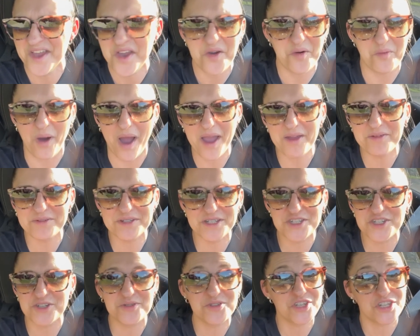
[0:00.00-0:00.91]
Why
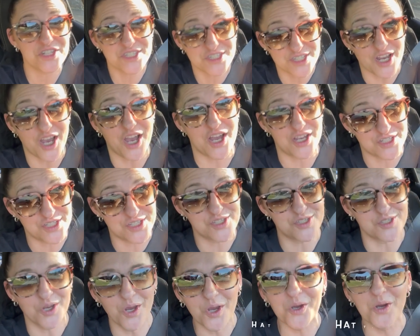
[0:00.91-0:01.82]
would you just
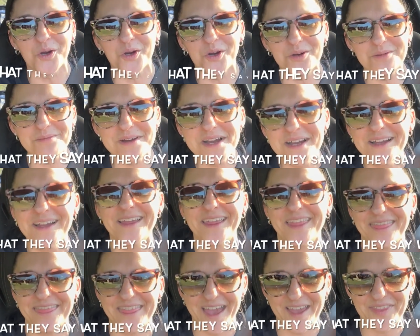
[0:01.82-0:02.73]
assume
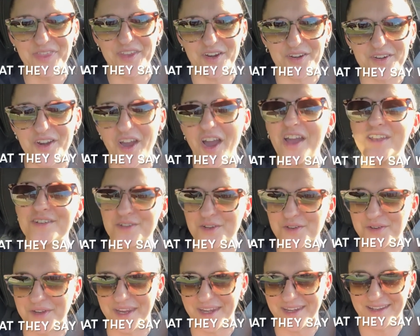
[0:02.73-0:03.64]
that they're not
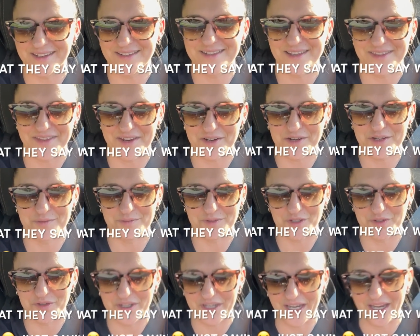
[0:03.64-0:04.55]
donating to their
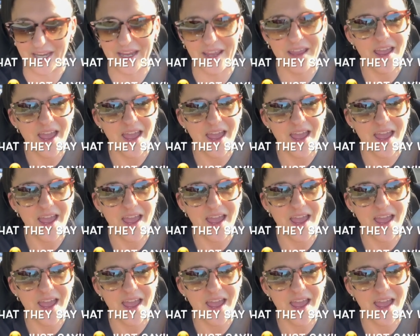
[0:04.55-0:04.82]
community?